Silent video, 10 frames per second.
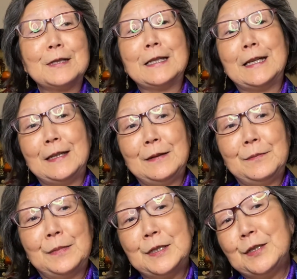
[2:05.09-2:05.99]
late,
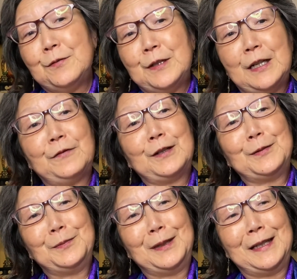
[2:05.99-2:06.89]
but she would never
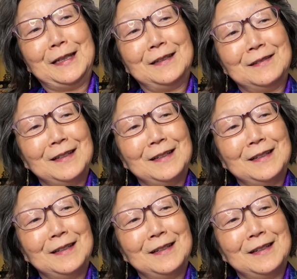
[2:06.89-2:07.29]
complain.